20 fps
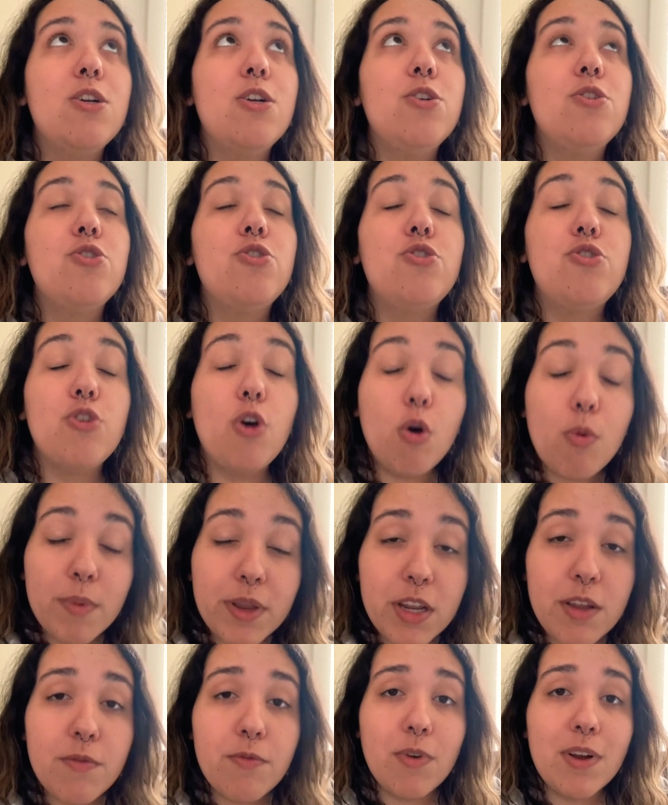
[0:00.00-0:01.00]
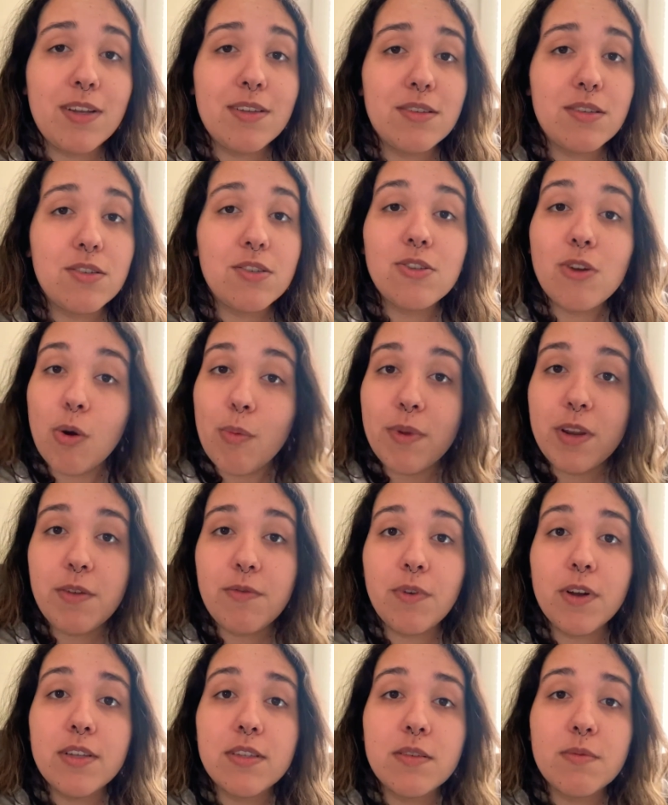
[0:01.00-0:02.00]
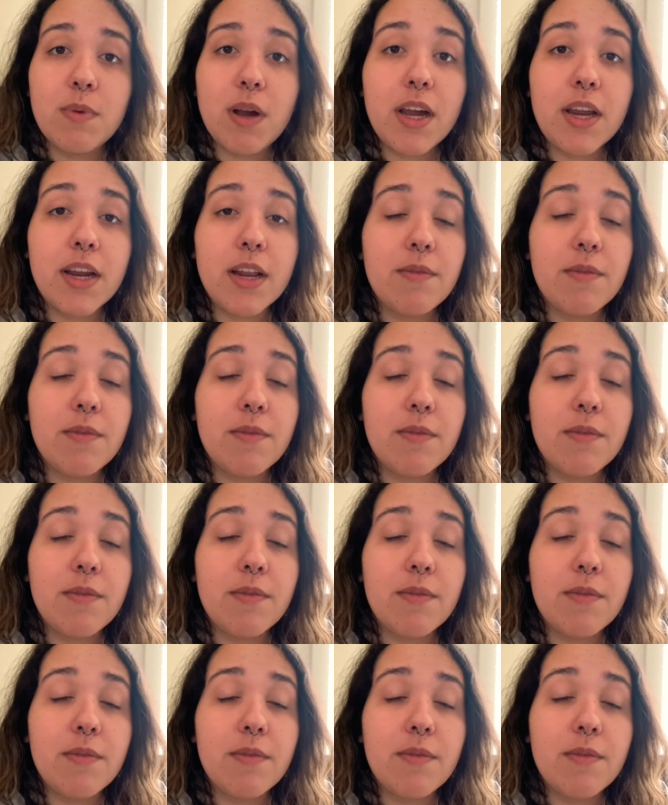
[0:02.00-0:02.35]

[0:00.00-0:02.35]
so many friends of mine